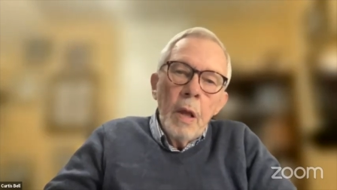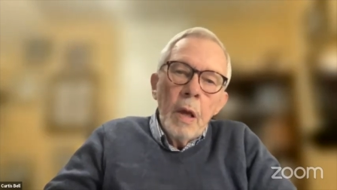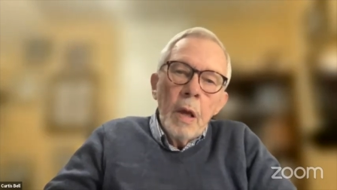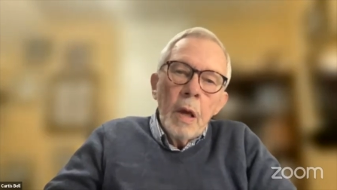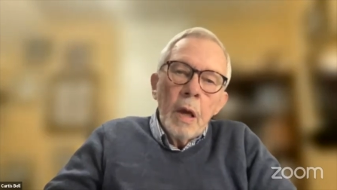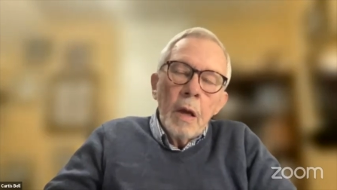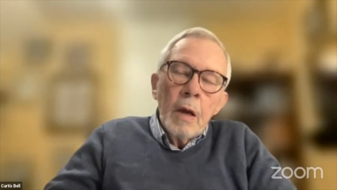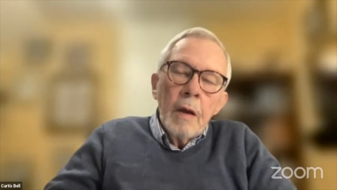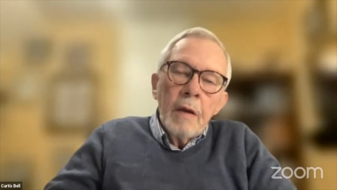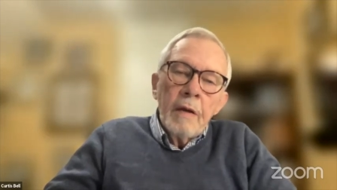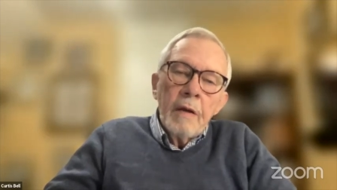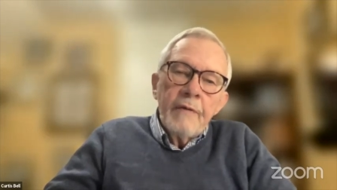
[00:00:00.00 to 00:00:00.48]

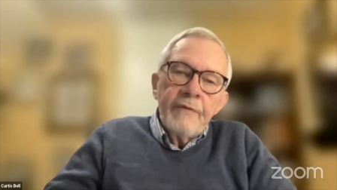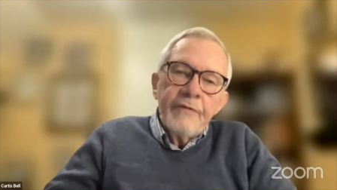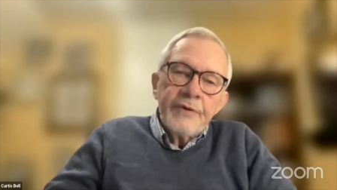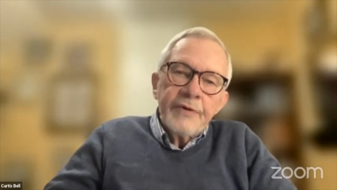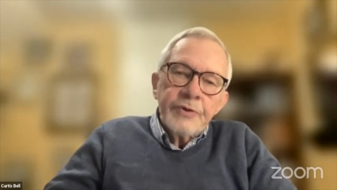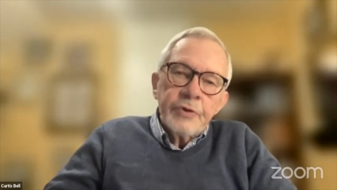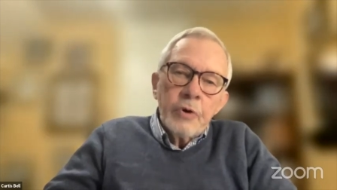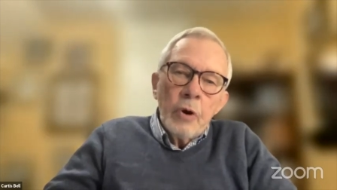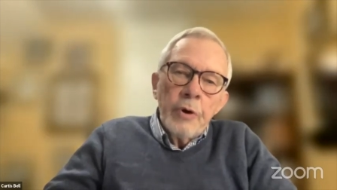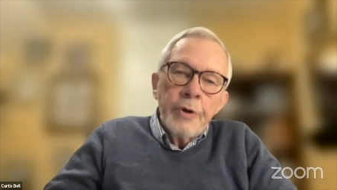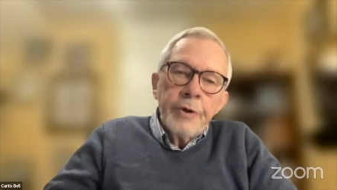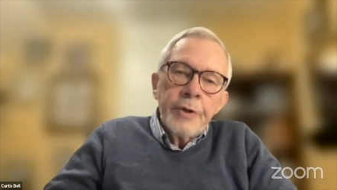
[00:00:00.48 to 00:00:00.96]
uh, if it's
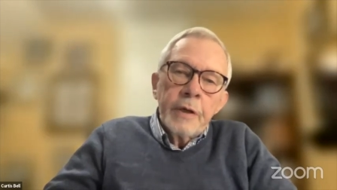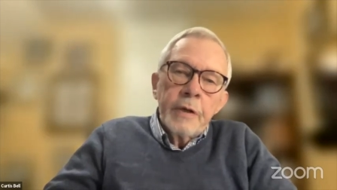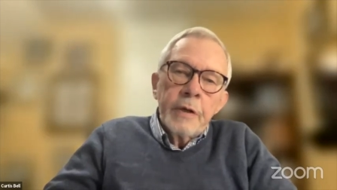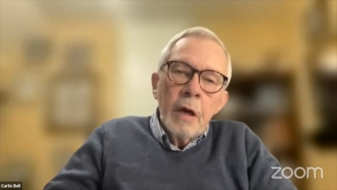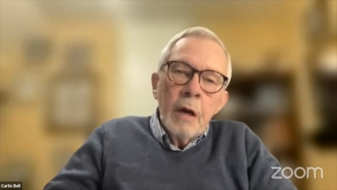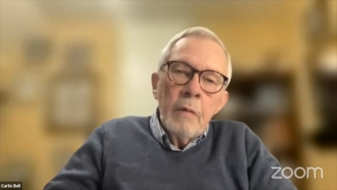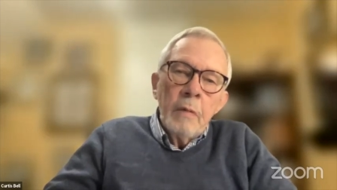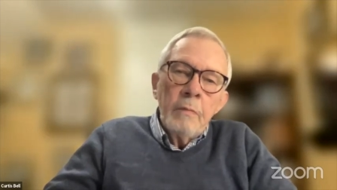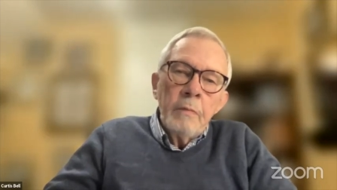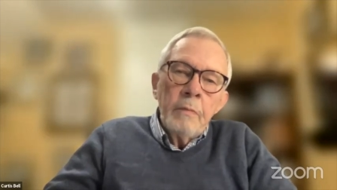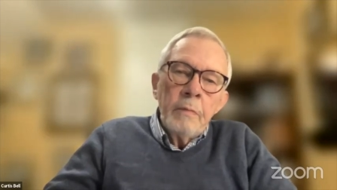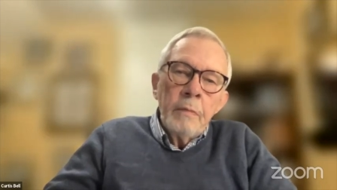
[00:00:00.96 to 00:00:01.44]
going to
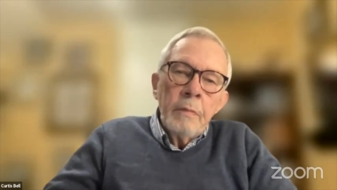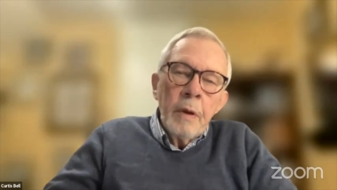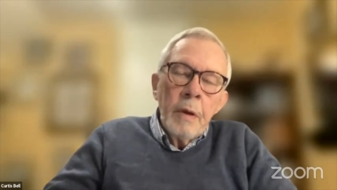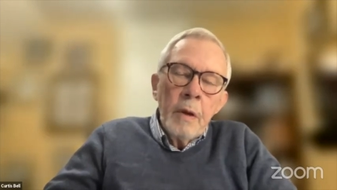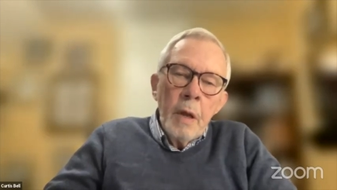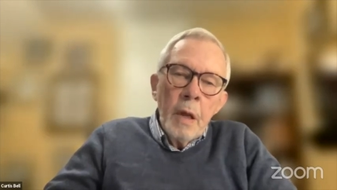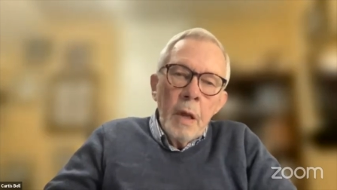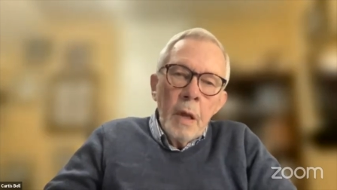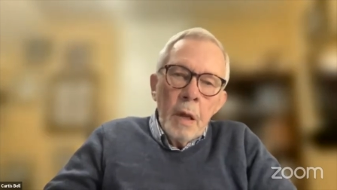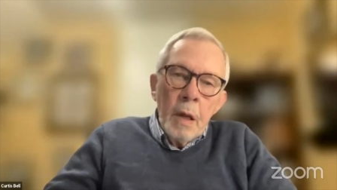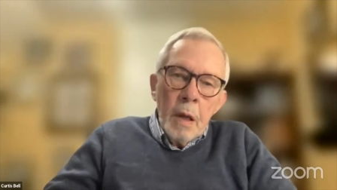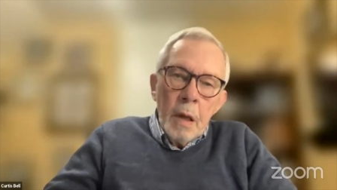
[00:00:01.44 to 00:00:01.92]
come
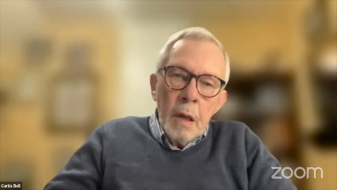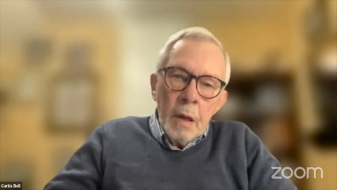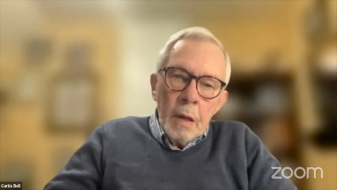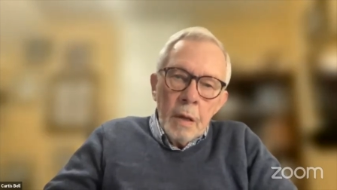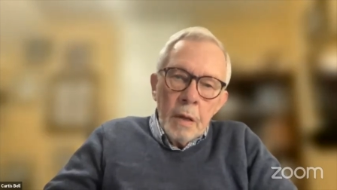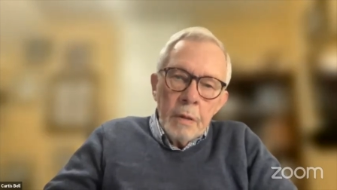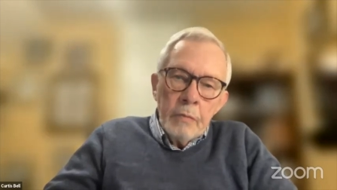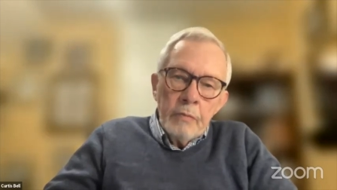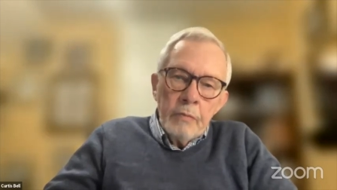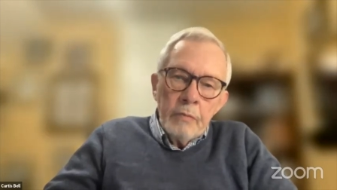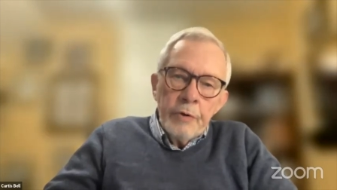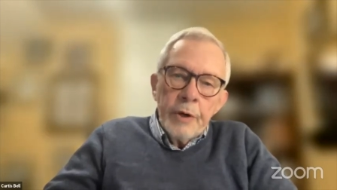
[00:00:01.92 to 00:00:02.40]

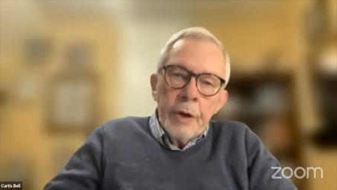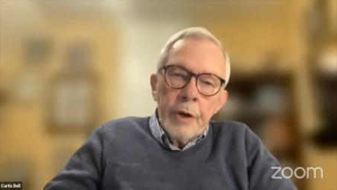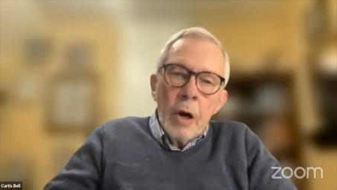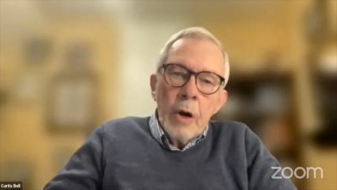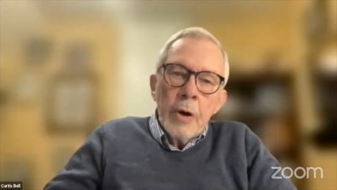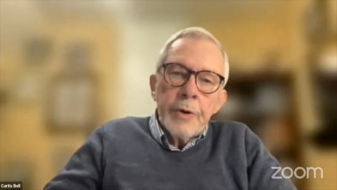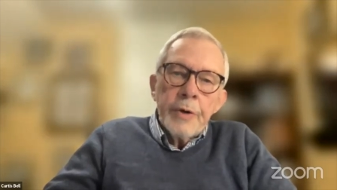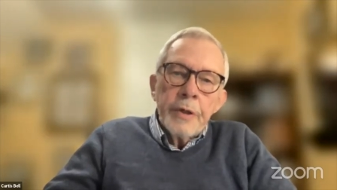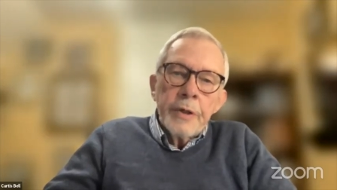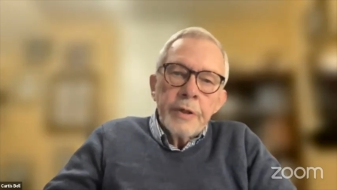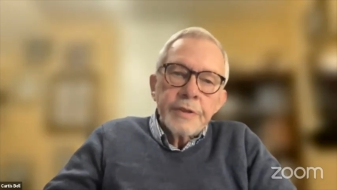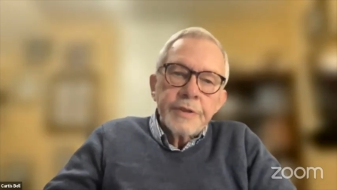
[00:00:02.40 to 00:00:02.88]
uh,
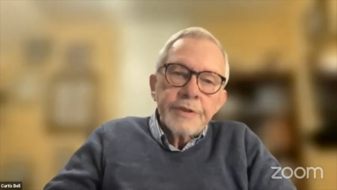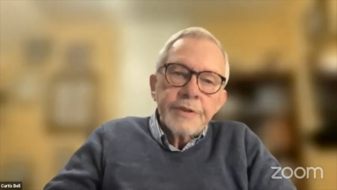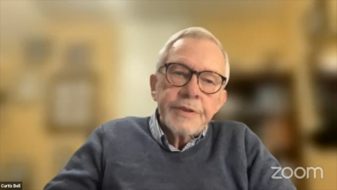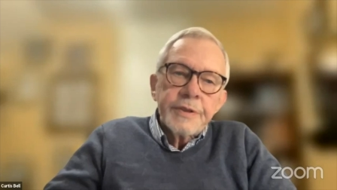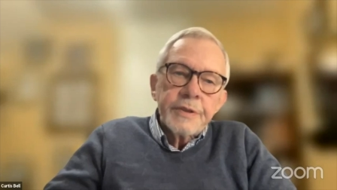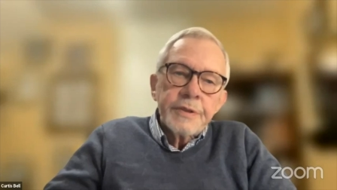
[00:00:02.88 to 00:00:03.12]
regardless.